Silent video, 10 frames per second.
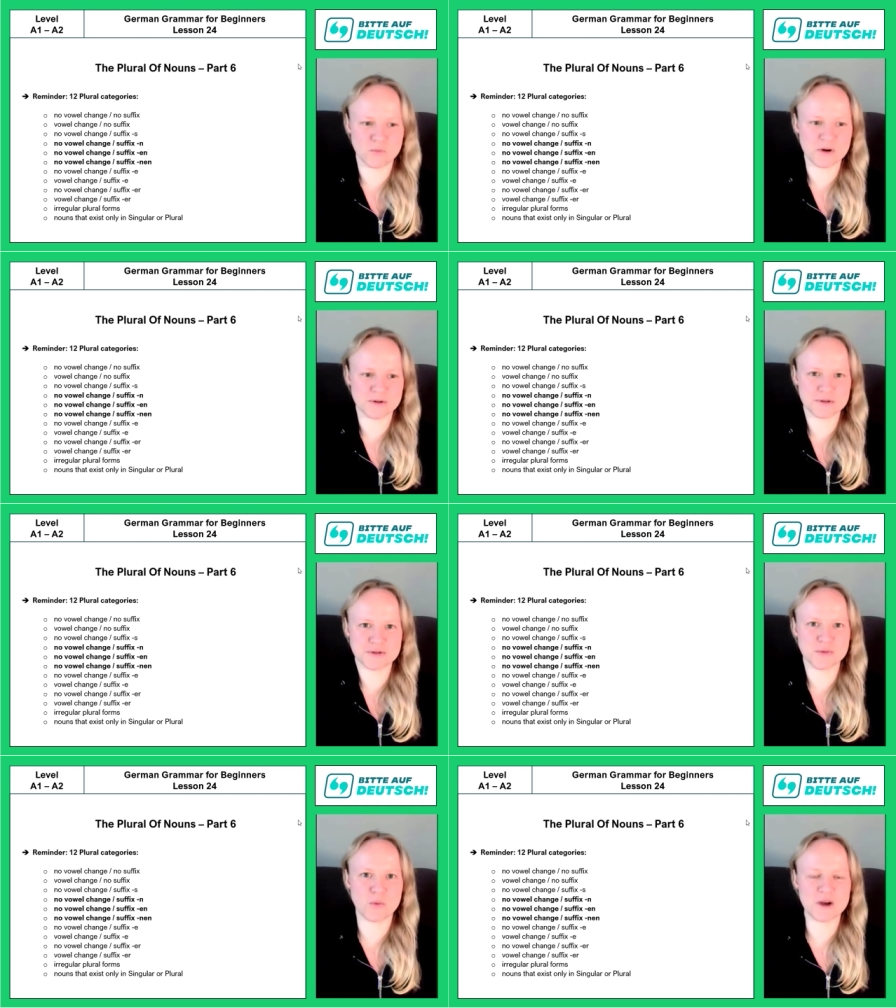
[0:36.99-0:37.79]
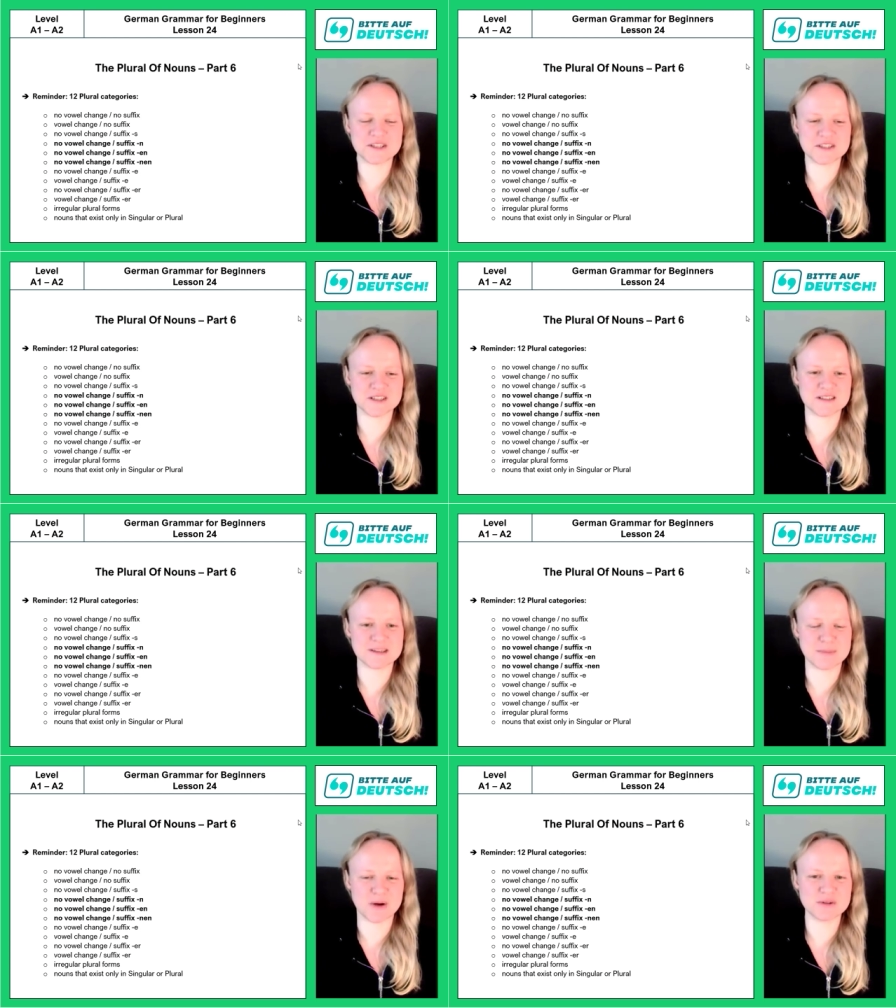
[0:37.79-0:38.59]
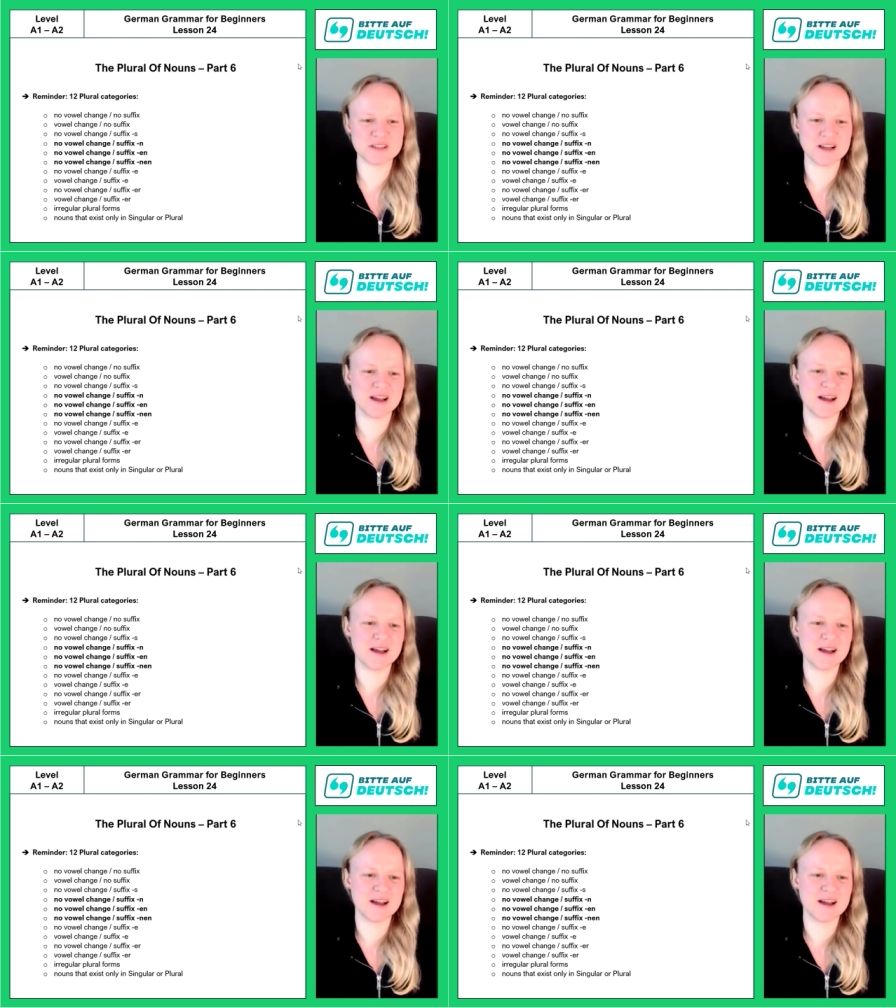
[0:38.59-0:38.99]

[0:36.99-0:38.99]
one or two questions about